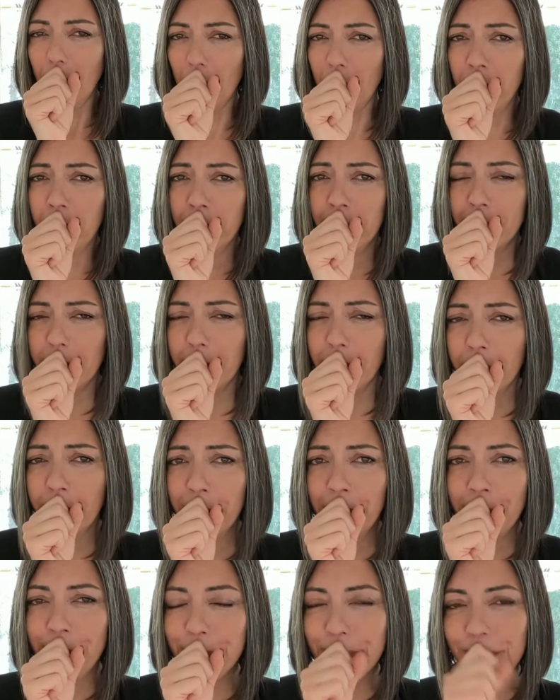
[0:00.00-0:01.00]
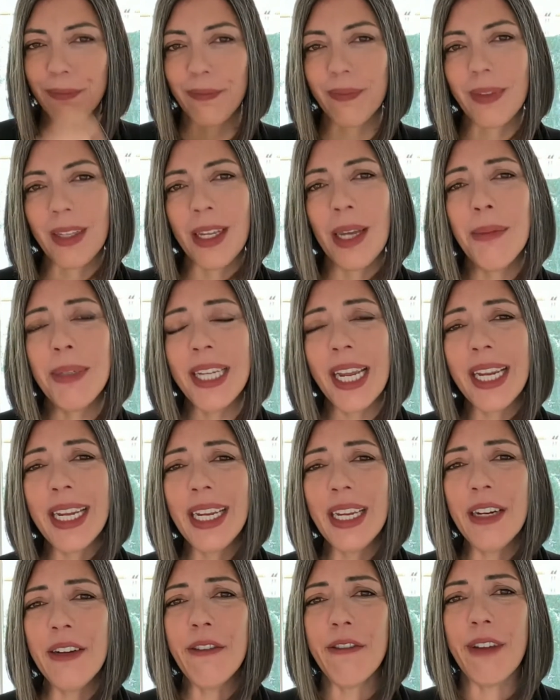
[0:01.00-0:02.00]
I'm
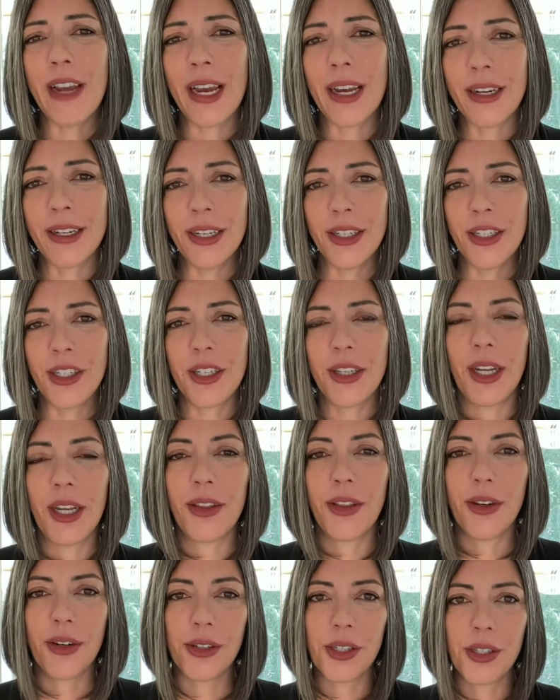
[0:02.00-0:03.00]
taking advantage that